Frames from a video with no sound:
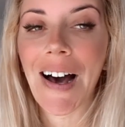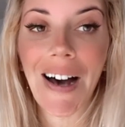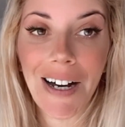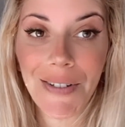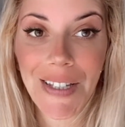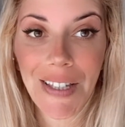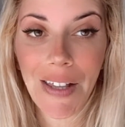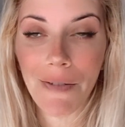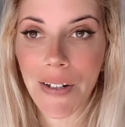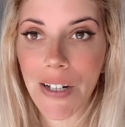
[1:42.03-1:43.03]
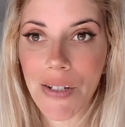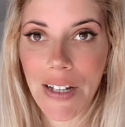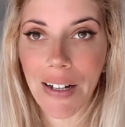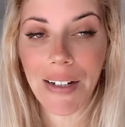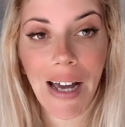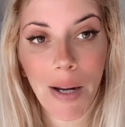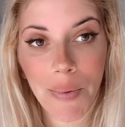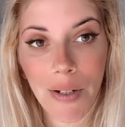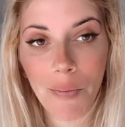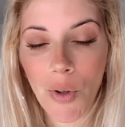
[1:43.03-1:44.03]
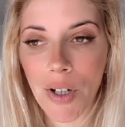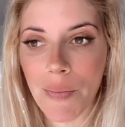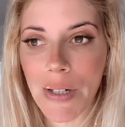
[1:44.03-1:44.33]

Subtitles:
Obviously that video is not gonna happen anymore